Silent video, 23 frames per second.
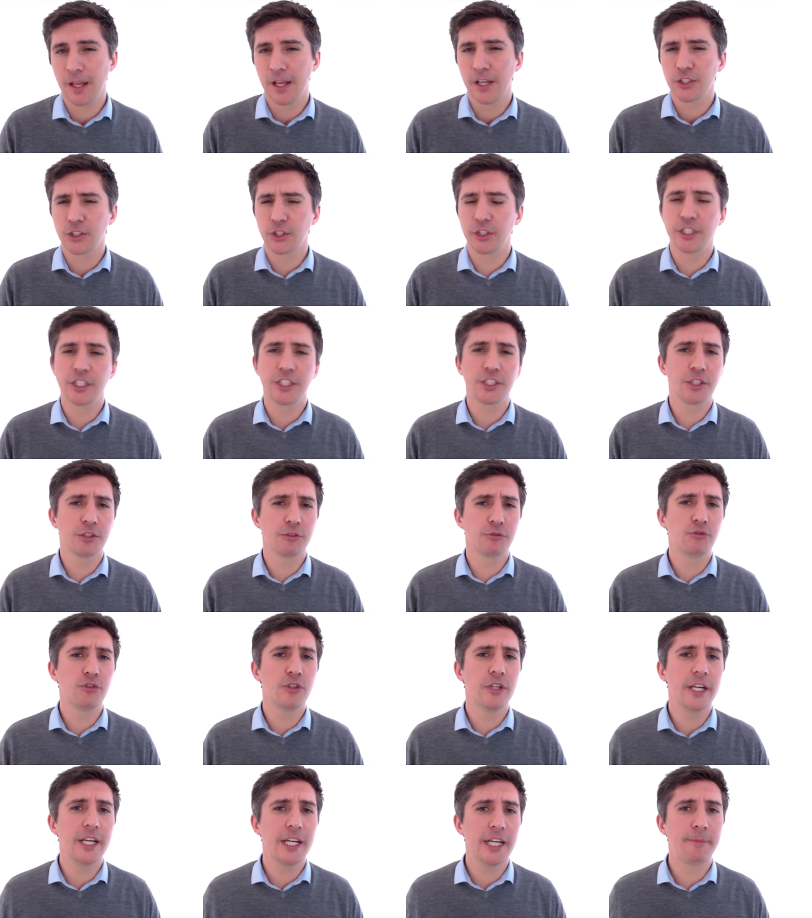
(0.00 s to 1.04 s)
So this is a
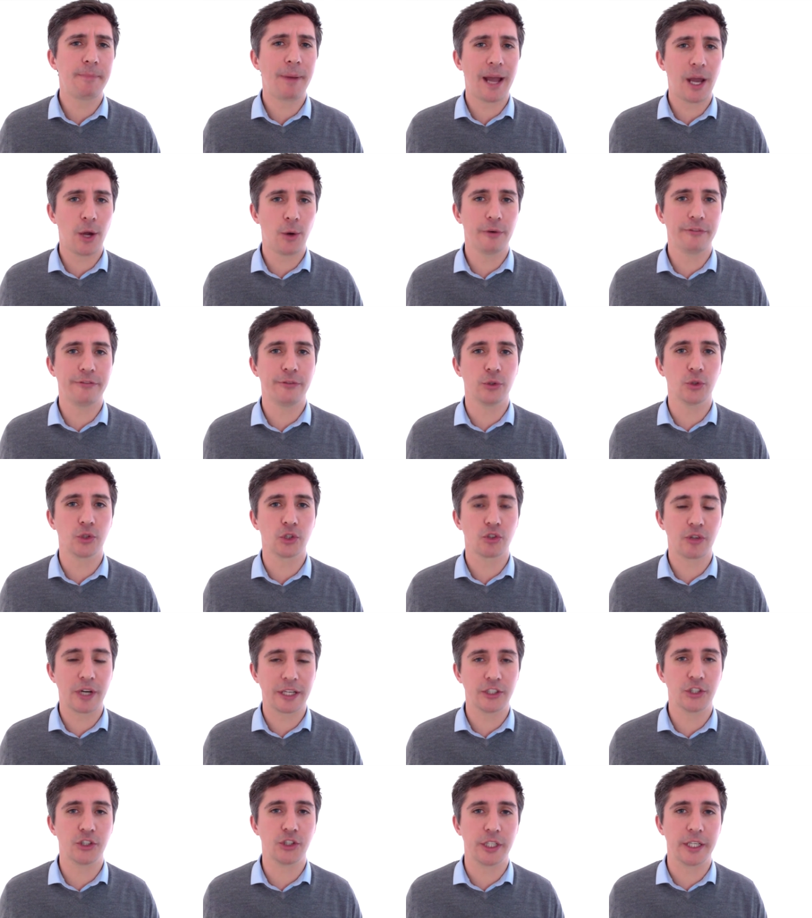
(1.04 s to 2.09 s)
really powerful
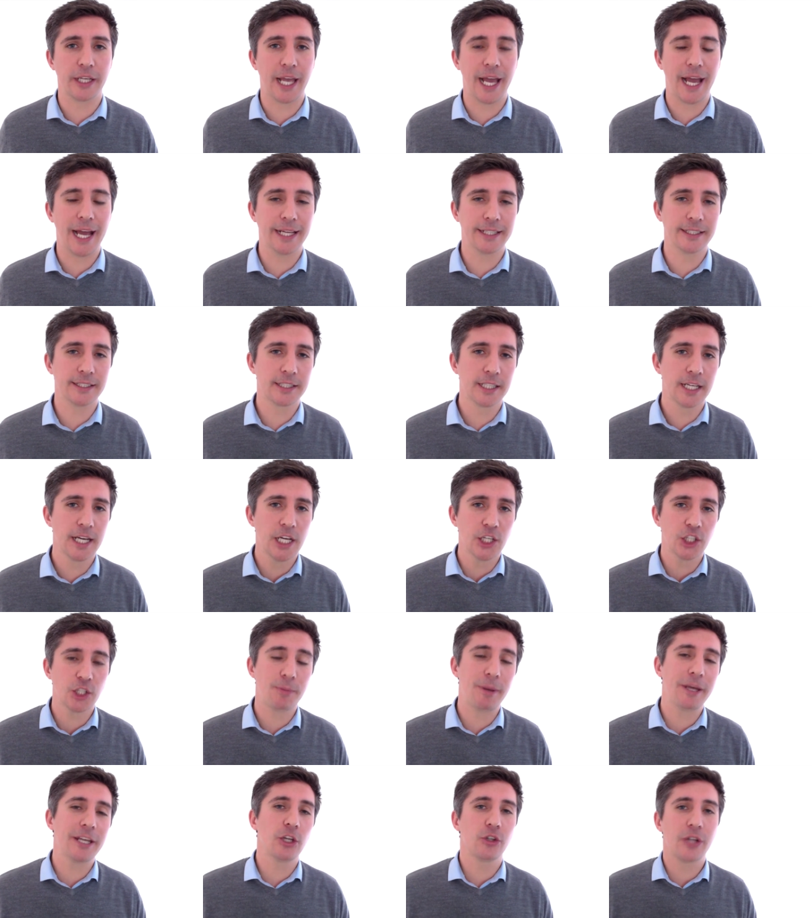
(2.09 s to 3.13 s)
strategy, and
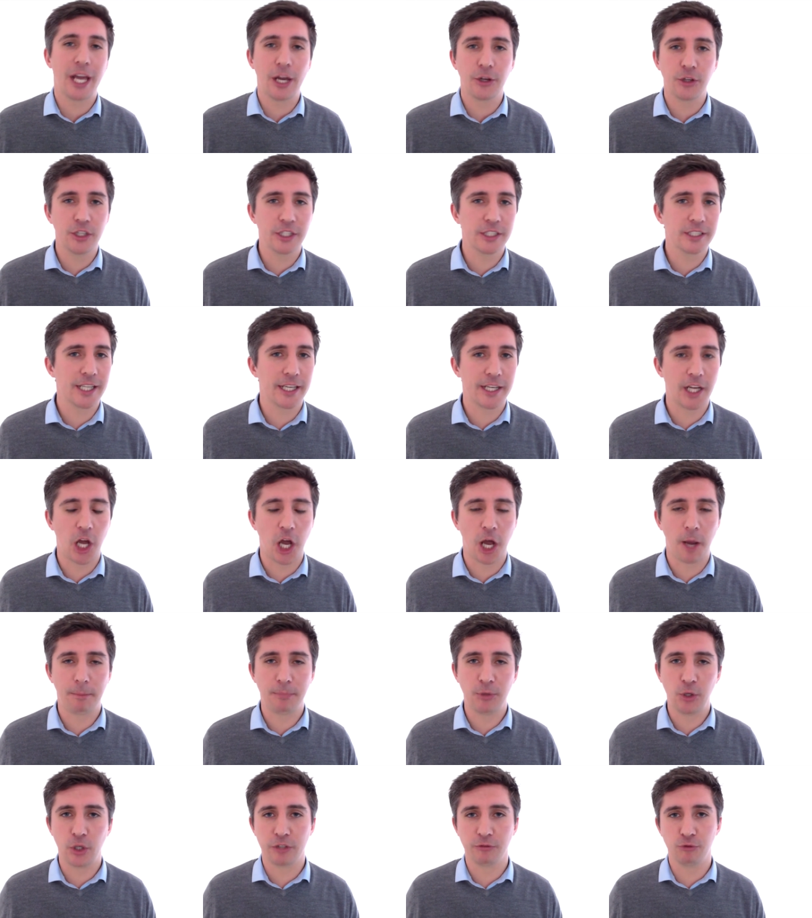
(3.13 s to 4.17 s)
depending on how you set it
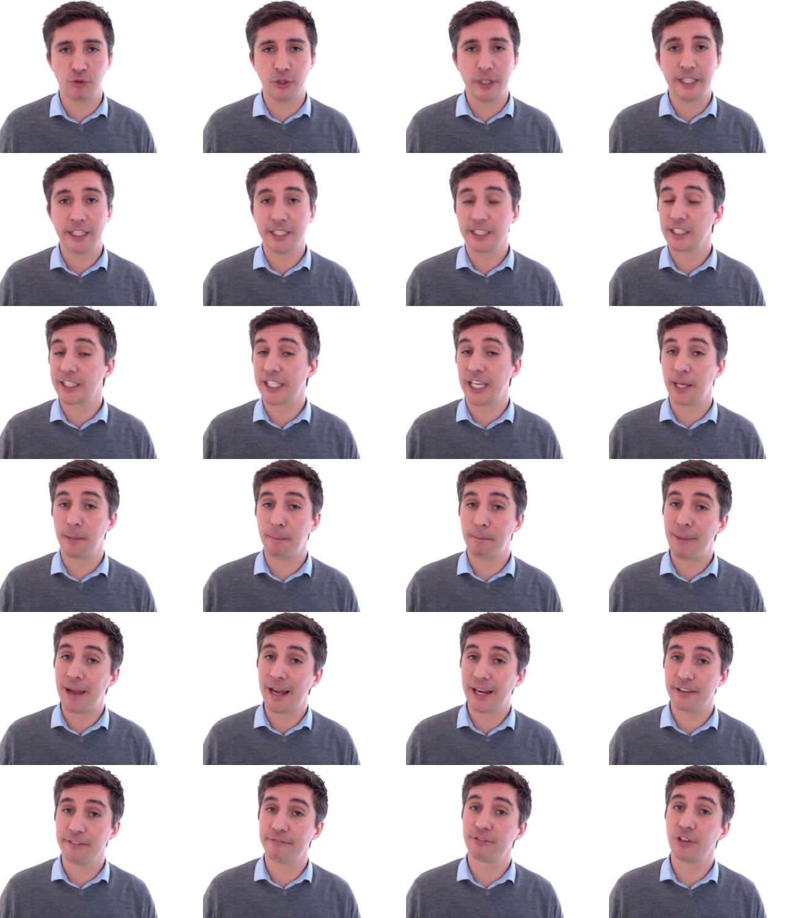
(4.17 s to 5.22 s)
up, you can really just get
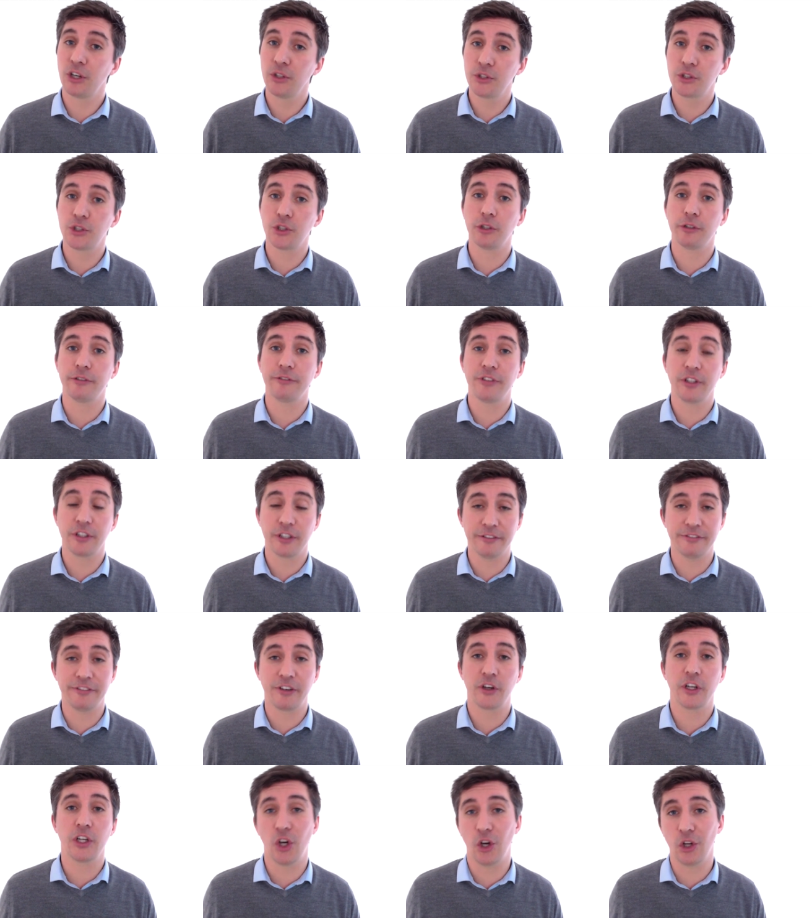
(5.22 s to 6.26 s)
back in front of the
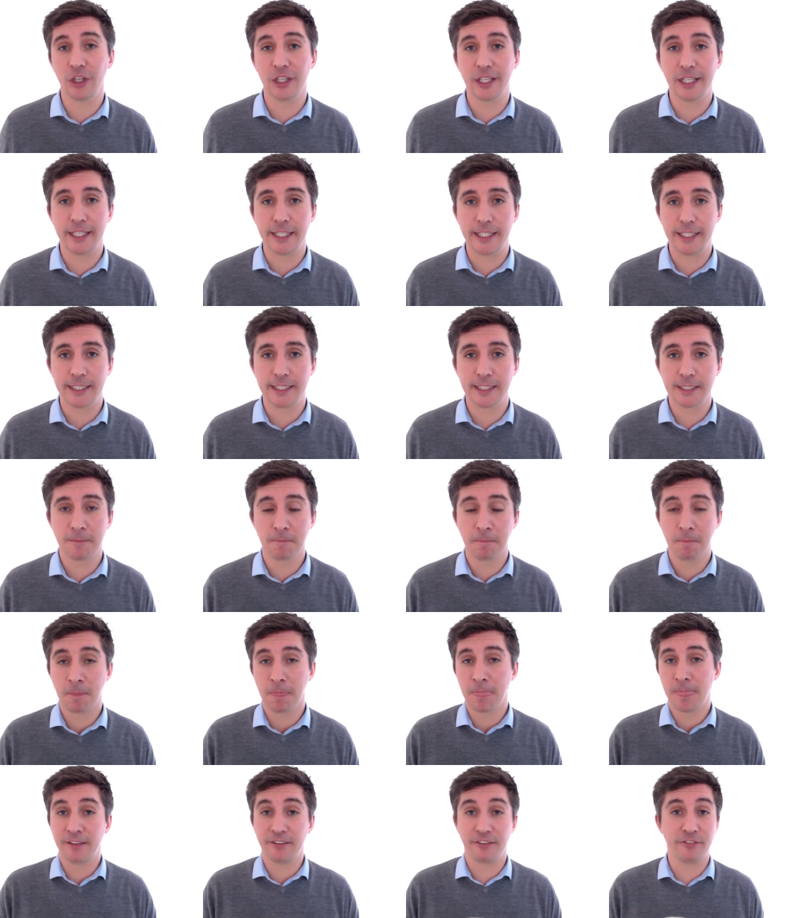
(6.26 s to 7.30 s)
very hot leads.
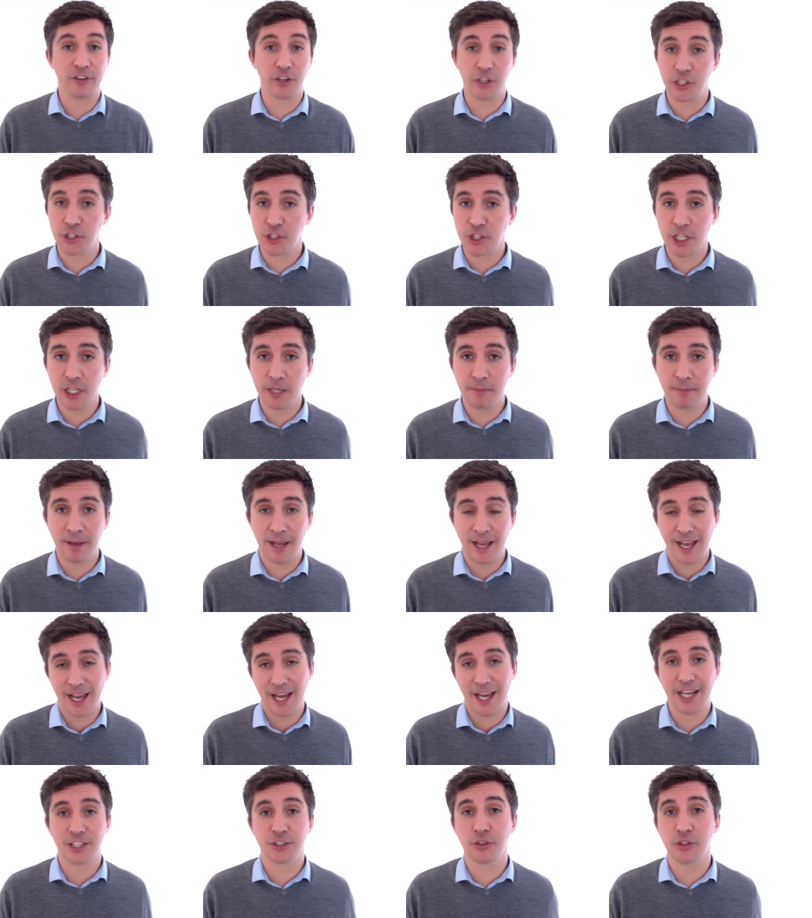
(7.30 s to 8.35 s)
They're very cheap,
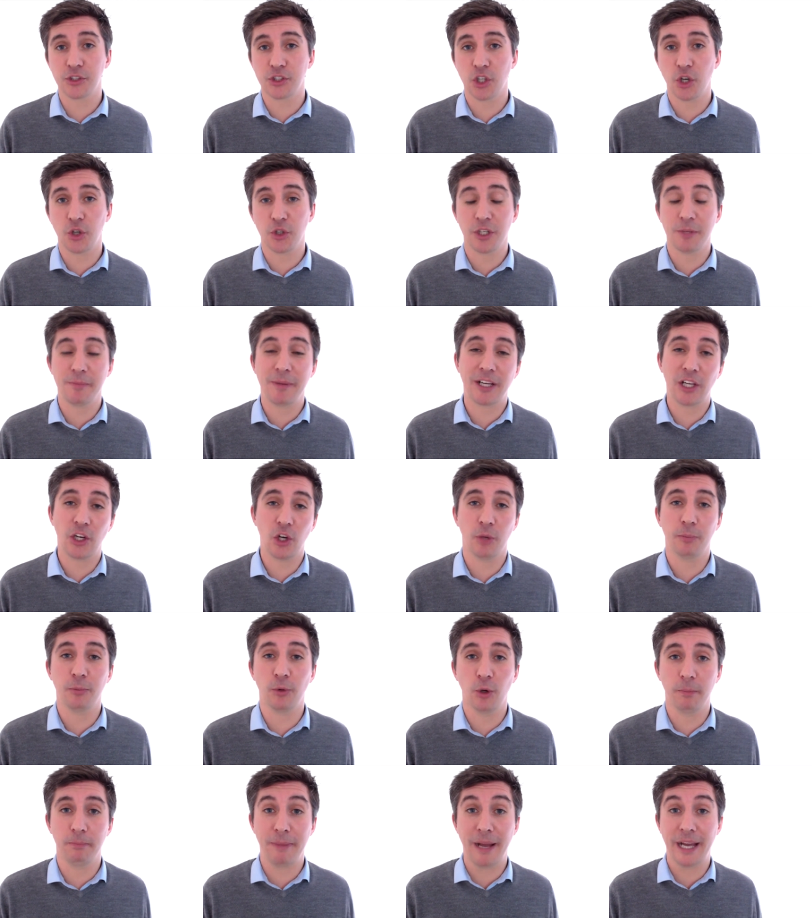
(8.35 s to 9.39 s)
as a result you make a lot
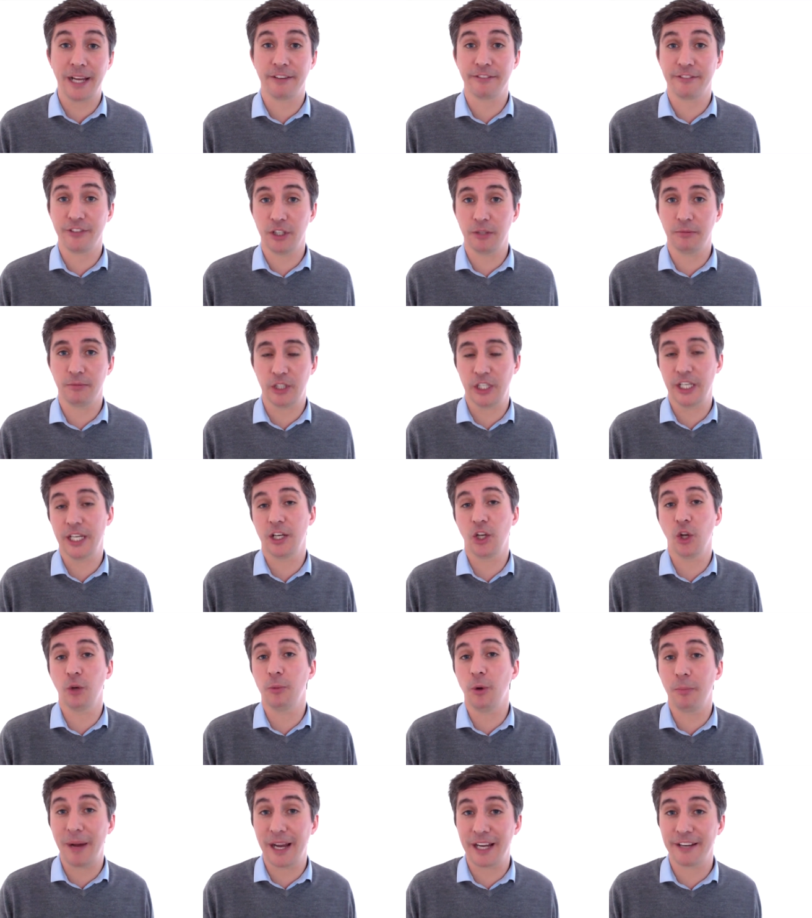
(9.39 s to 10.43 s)
more bang for you, you get a lot
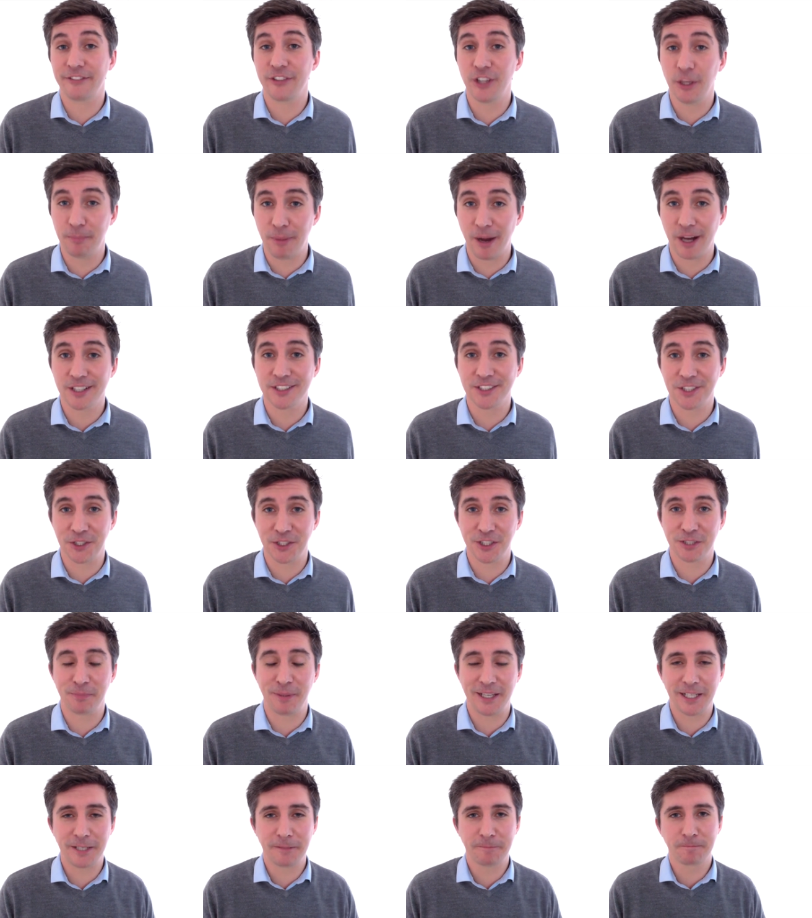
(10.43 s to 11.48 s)
more bang for your buck, so to
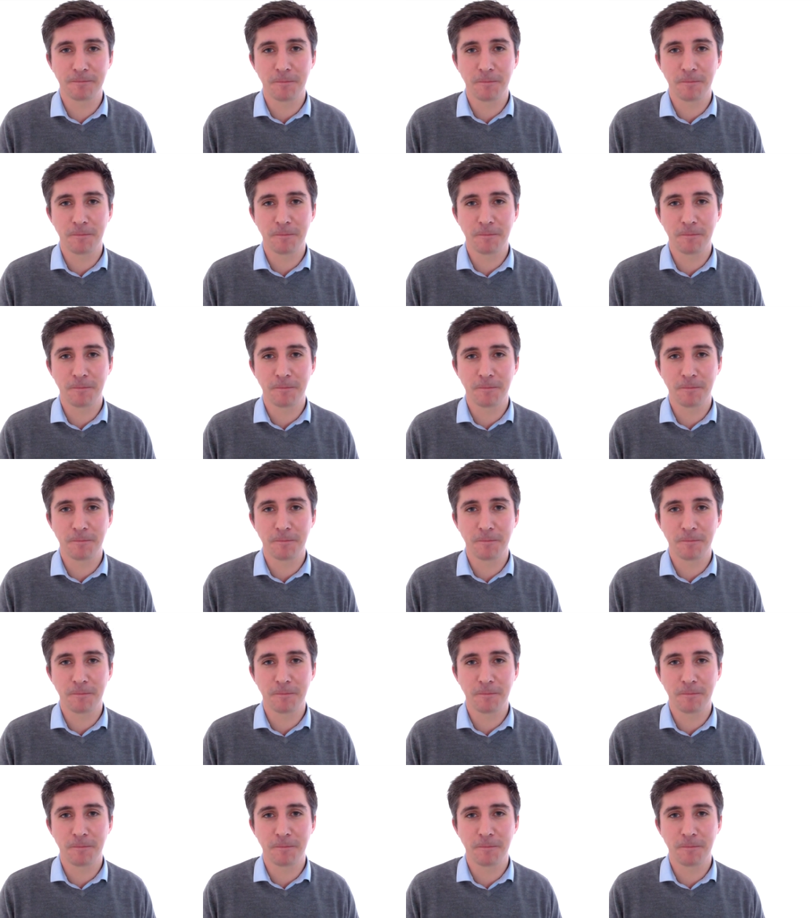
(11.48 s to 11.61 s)
speak.